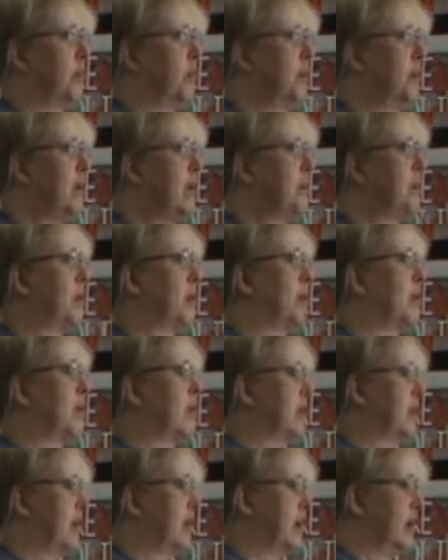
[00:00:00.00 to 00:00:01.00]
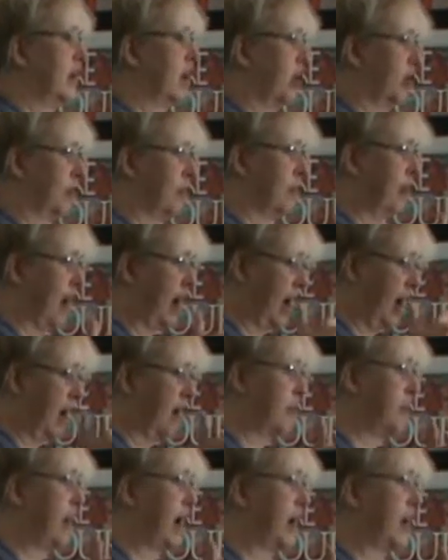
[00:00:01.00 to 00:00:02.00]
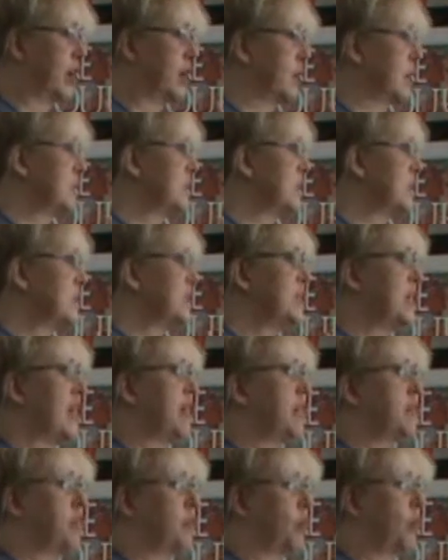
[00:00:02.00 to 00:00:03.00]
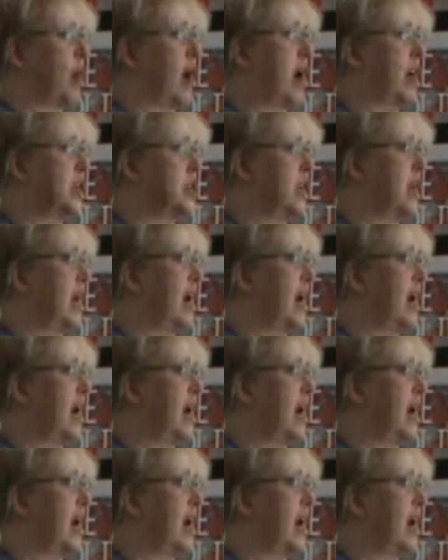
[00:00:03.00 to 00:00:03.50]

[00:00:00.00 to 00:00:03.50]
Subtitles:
people or heart monitors is safe to watch,